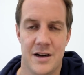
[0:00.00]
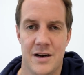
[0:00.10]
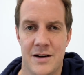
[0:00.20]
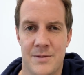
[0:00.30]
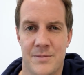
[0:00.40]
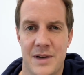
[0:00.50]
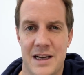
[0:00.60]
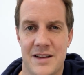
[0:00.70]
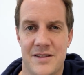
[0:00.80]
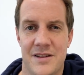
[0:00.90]
Um,
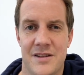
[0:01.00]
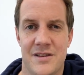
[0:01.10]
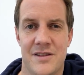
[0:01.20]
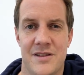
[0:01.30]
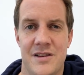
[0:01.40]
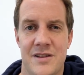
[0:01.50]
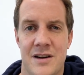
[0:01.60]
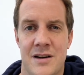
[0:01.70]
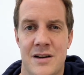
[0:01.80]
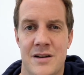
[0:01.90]
and I see this; these
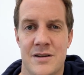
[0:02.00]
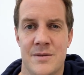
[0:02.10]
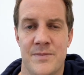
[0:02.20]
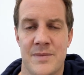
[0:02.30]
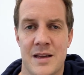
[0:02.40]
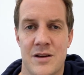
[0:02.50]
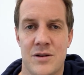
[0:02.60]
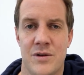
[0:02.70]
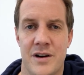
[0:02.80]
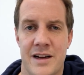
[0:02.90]
are um,
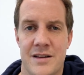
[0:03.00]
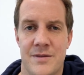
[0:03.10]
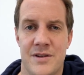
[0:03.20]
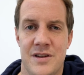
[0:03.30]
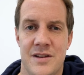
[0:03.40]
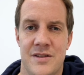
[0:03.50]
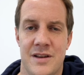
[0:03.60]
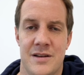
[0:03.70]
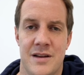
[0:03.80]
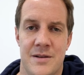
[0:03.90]
core activities
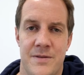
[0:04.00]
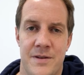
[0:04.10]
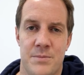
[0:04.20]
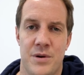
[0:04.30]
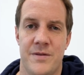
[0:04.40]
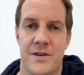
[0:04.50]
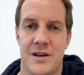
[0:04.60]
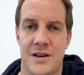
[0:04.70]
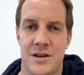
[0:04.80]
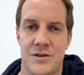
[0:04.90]
and, and fit
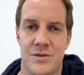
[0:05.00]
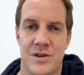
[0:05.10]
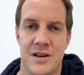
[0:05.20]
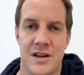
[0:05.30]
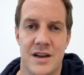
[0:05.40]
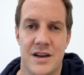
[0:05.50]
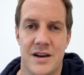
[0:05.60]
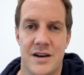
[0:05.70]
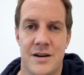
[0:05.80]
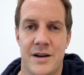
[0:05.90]
perfectly into the
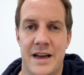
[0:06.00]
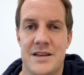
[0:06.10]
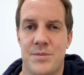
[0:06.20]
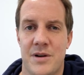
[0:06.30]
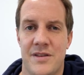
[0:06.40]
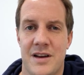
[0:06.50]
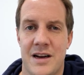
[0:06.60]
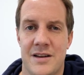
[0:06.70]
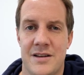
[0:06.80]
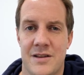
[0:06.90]
uh, enterprise
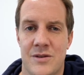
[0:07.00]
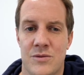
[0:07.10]
architect's